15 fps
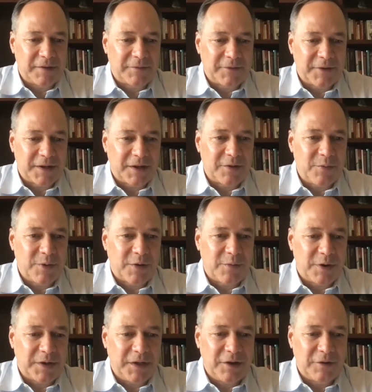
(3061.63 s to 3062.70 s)
I've got a quick
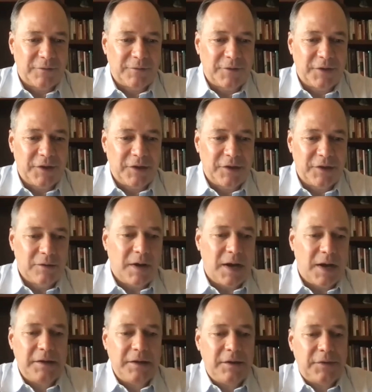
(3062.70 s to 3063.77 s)
one here for you.
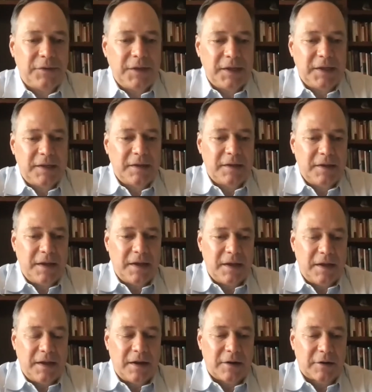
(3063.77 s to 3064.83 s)
How do you think
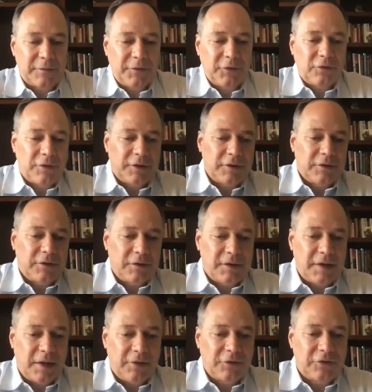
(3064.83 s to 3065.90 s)
artificial
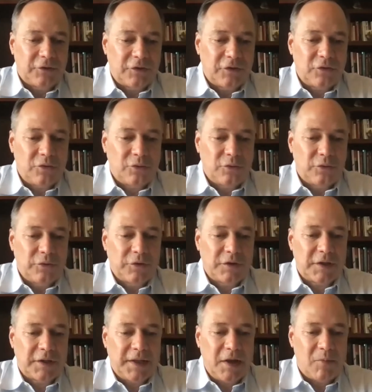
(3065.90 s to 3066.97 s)
intelligence tools
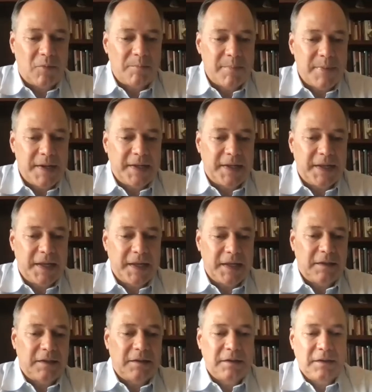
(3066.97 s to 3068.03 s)
can help
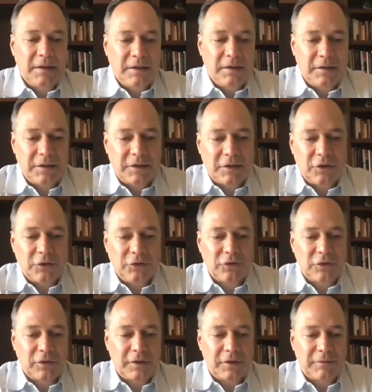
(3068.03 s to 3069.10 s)
mitigate the
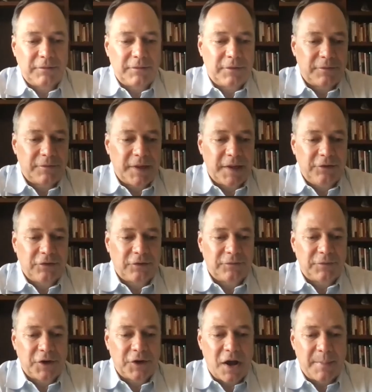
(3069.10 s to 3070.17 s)
social inflation
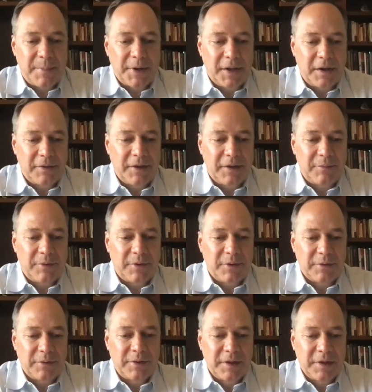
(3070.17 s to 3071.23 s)
phenomena that
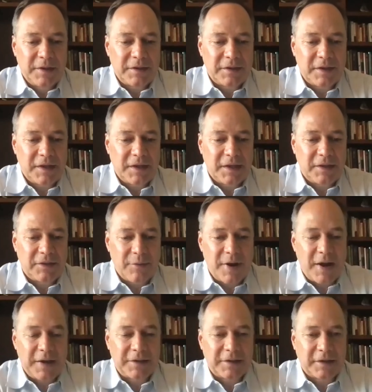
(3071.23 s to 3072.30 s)
we're seeing in the
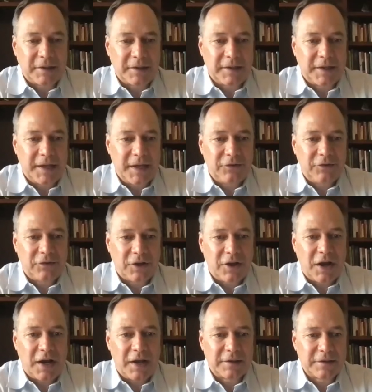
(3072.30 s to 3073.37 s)
rising litigation
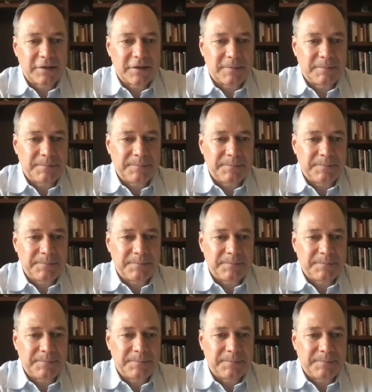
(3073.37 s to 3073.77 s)
costs?